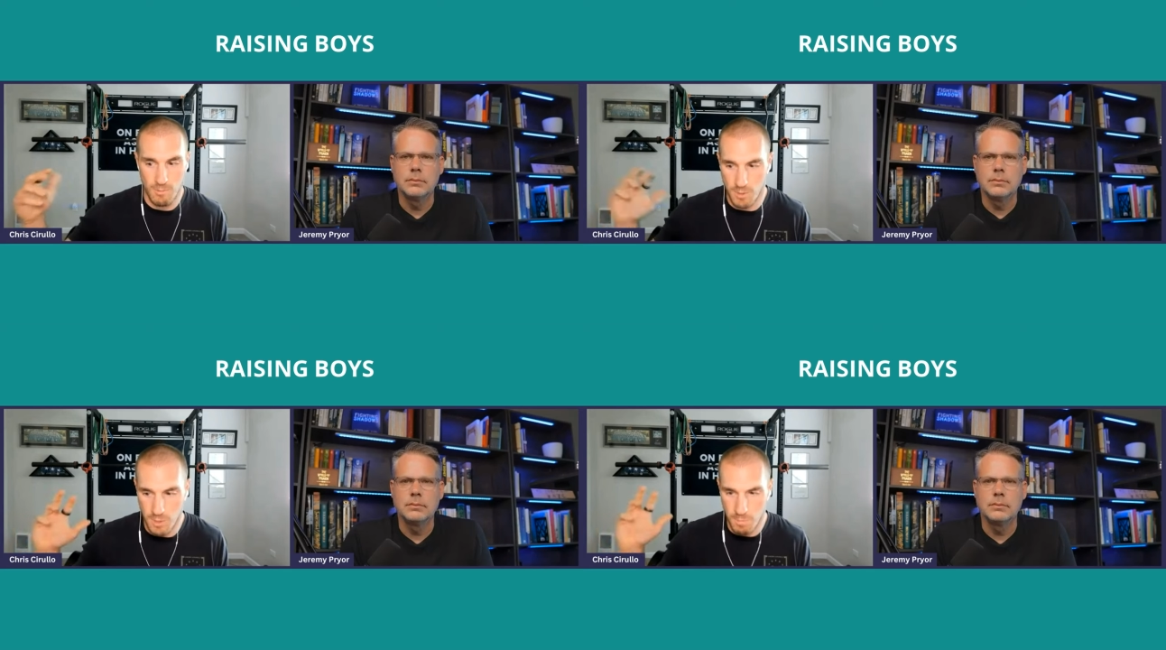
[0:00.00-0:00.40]

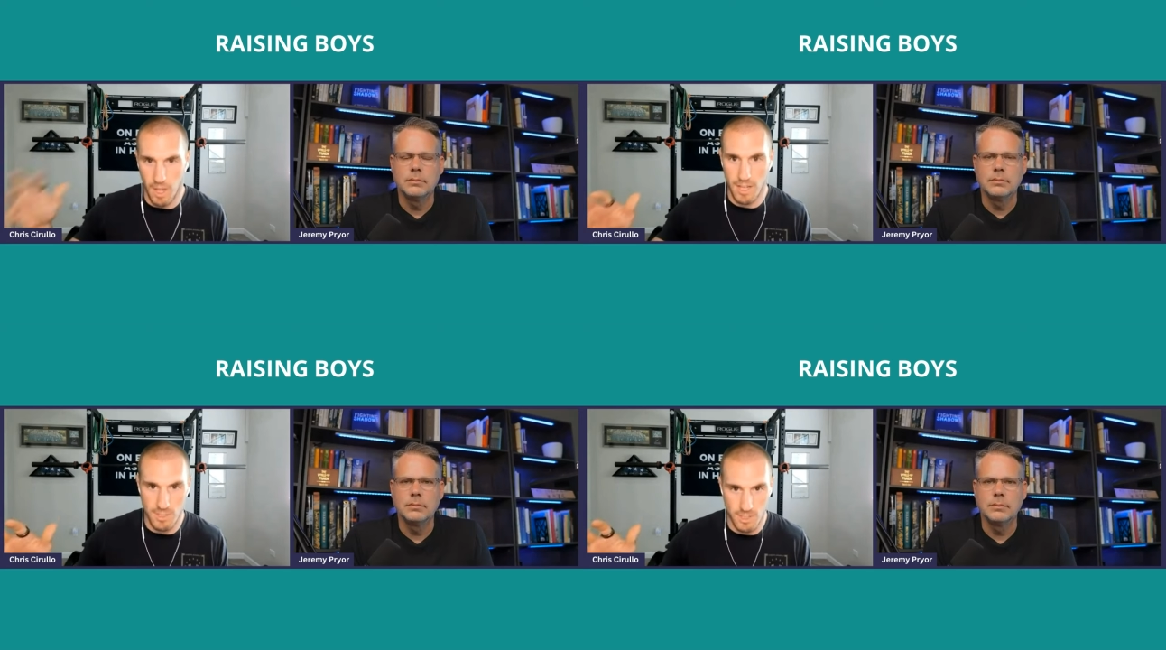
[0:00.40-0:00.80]

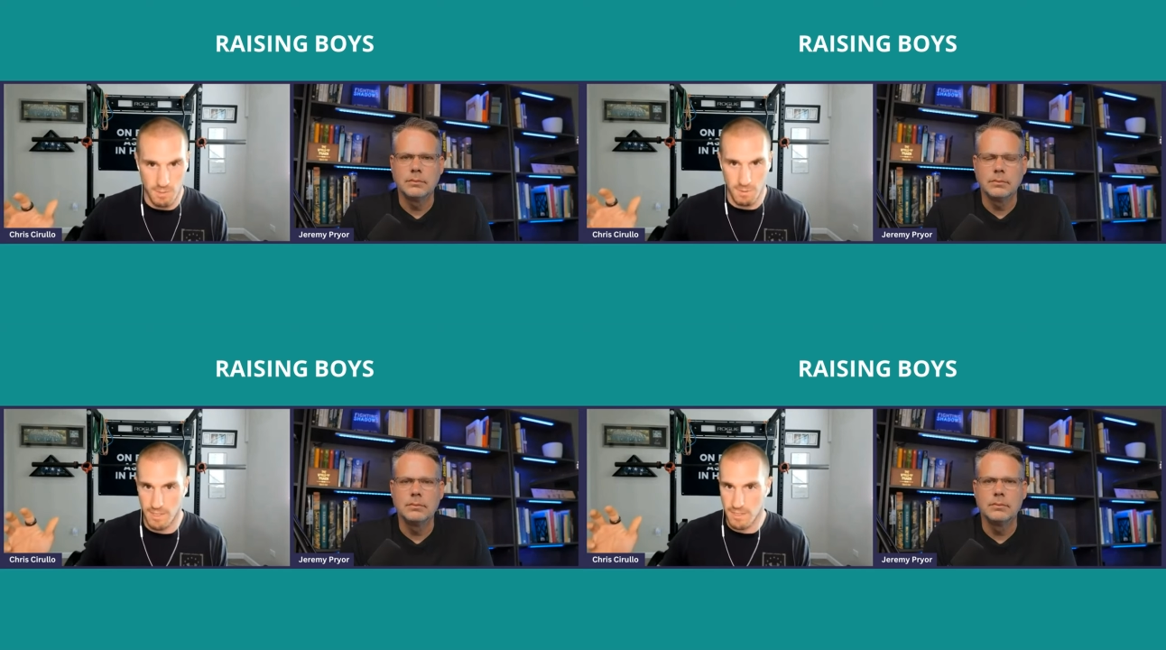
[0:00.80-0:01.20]
Speaker 1: response
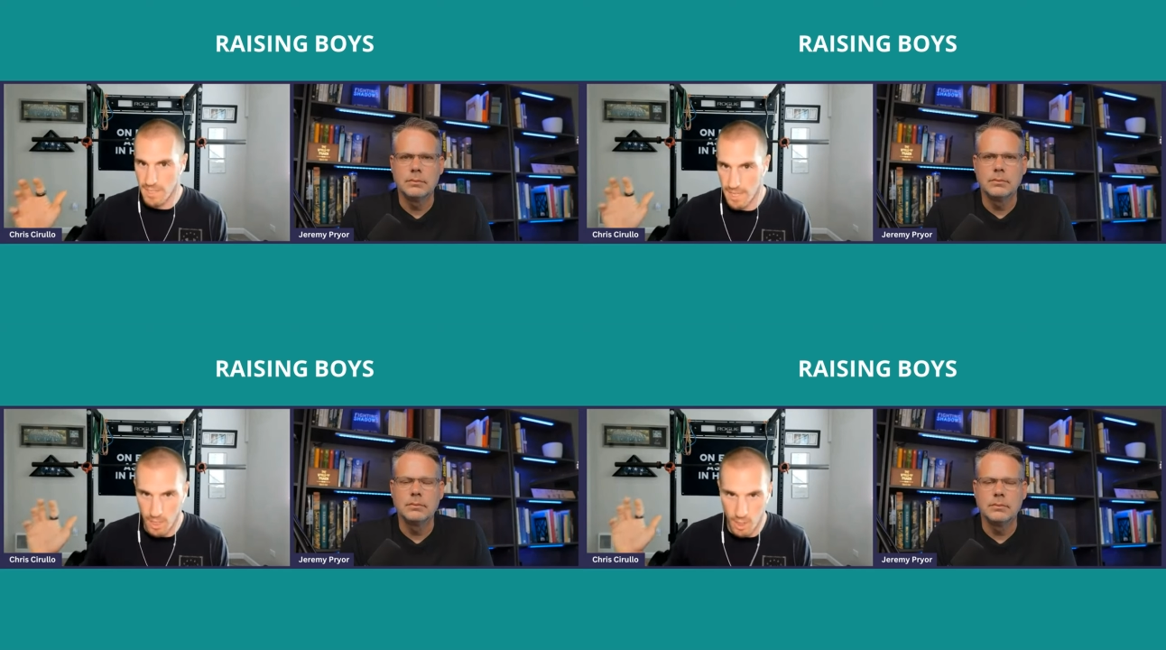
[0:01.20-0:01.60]
should be
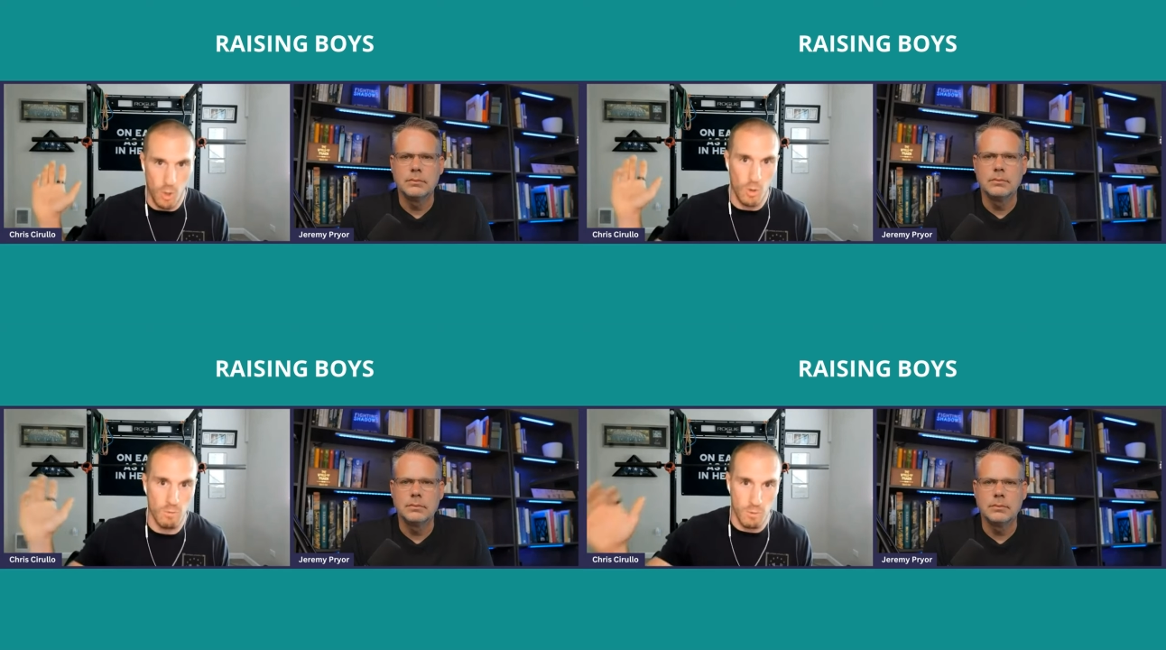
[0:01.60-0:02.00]
this like
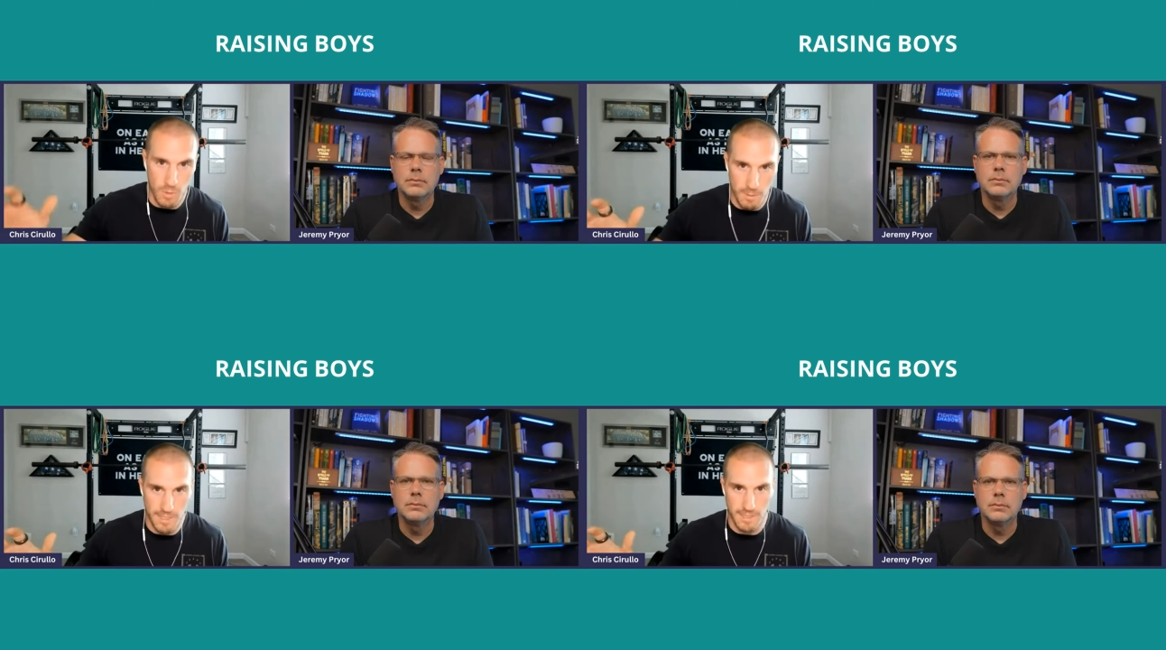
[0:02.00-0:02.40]

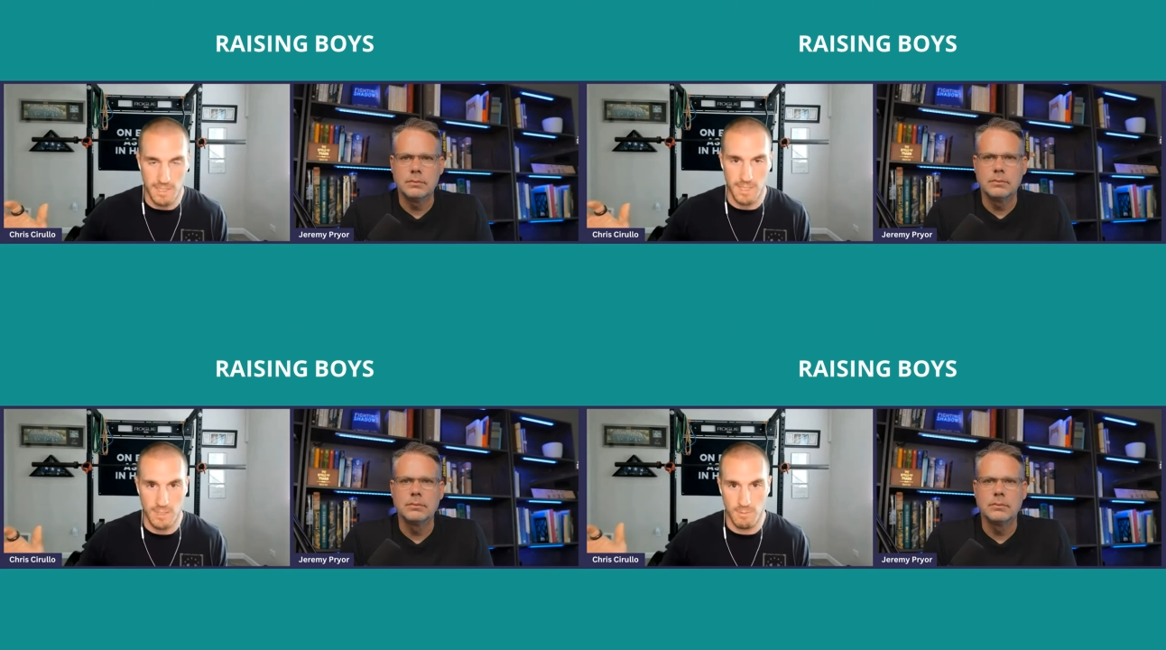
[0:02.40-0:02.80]
overwhelming
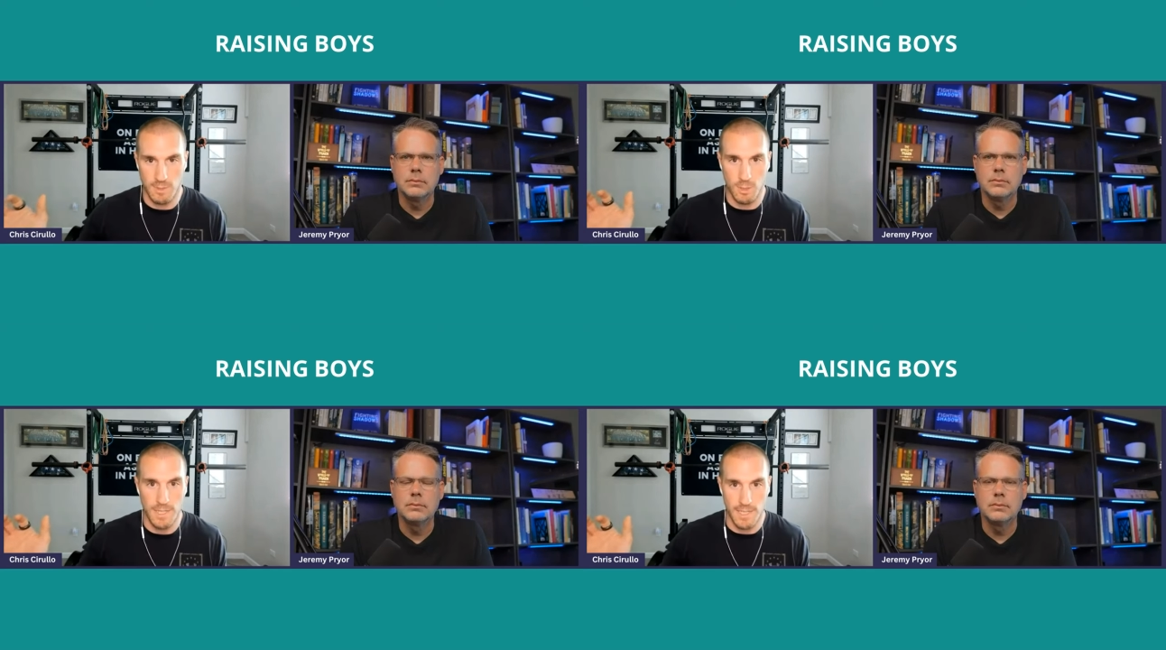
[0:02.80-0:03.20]
sense of
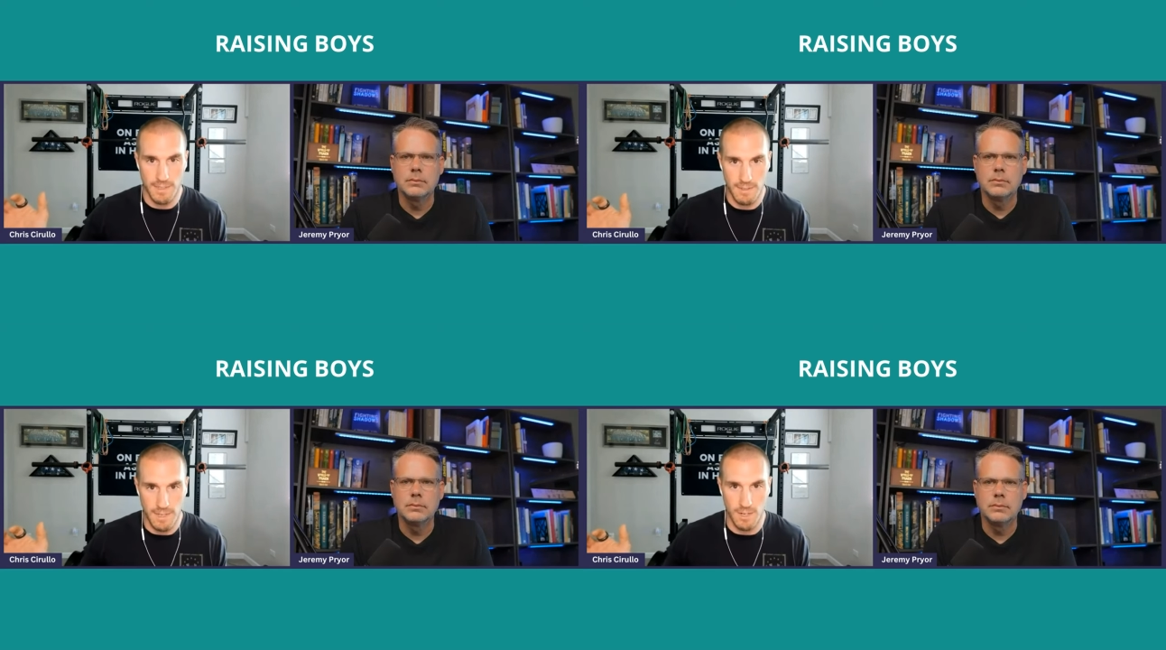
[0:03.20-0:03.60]

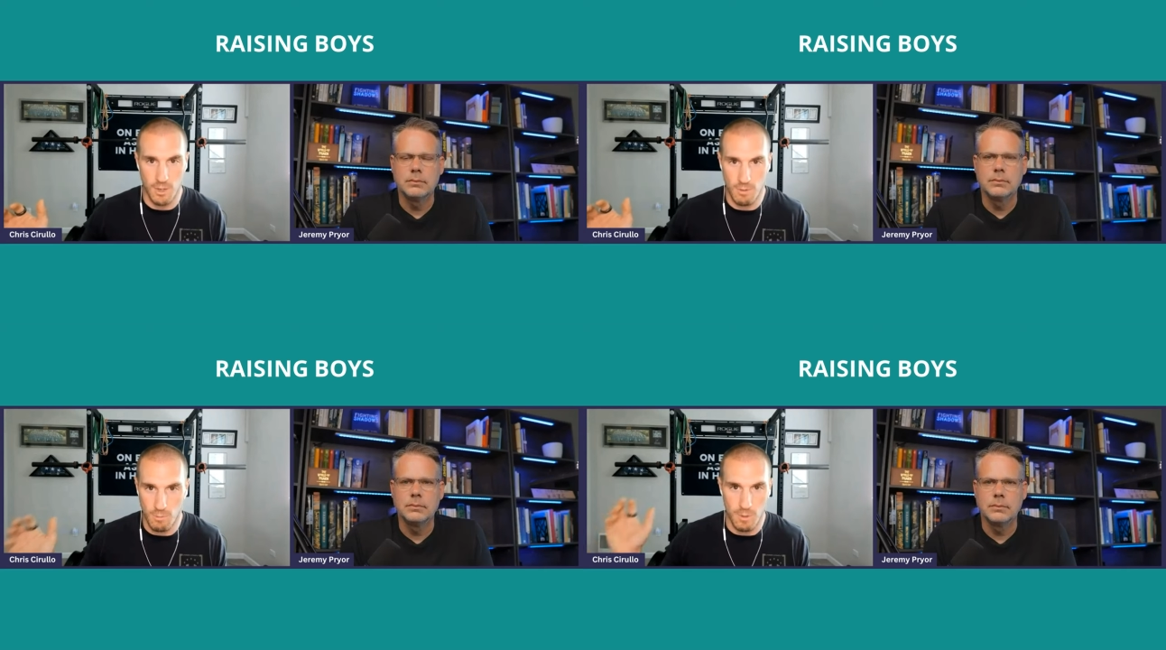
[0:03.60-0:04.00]
duty, an
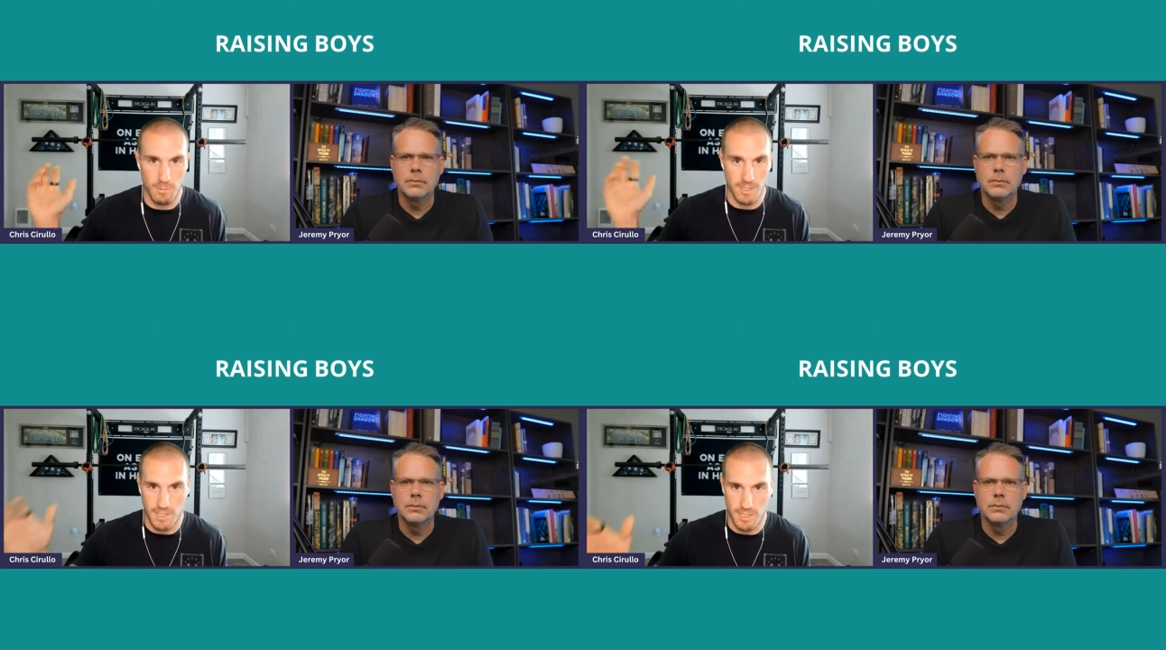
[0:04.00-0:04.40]

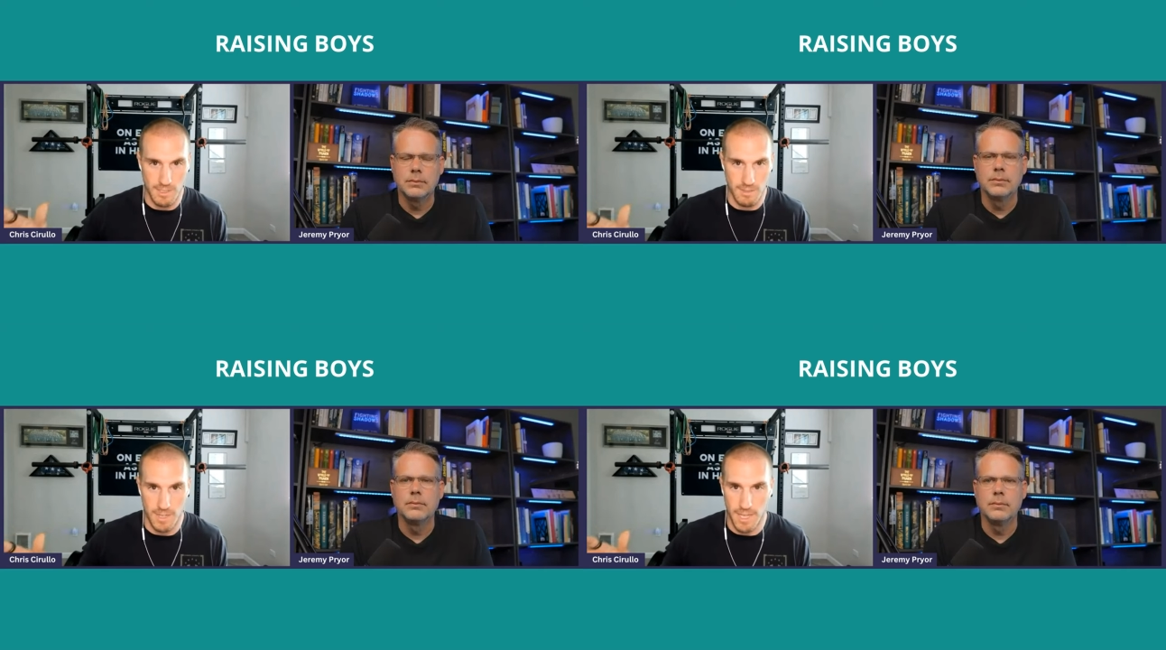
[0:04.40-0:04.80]
overwhelming
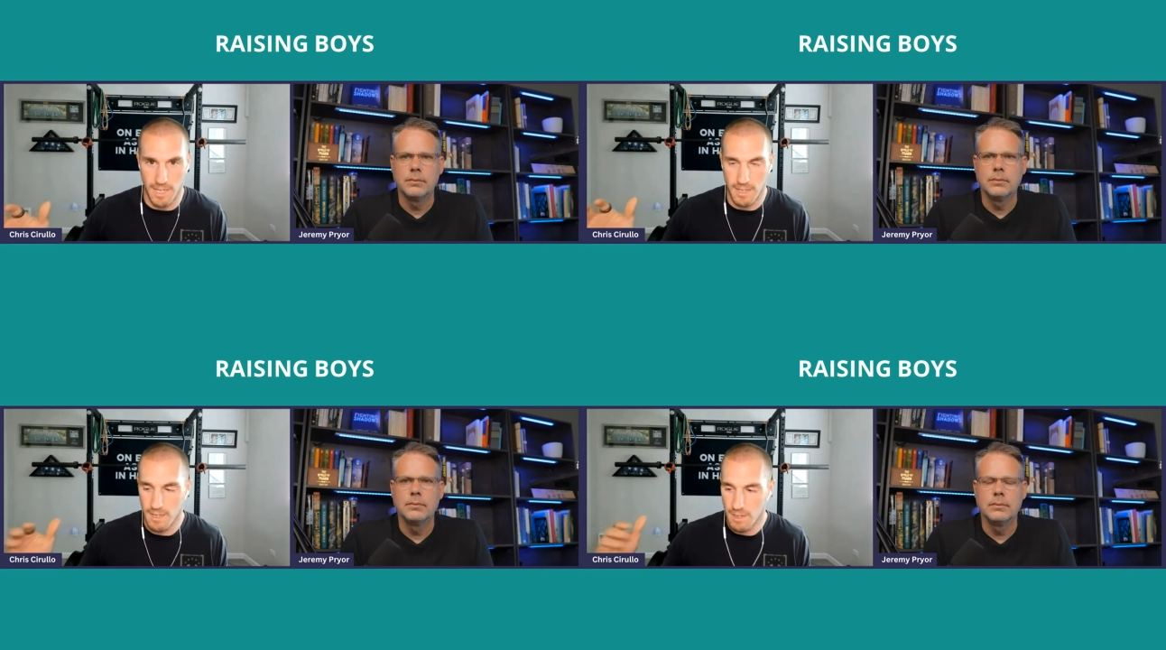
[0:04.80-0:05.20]
sense of like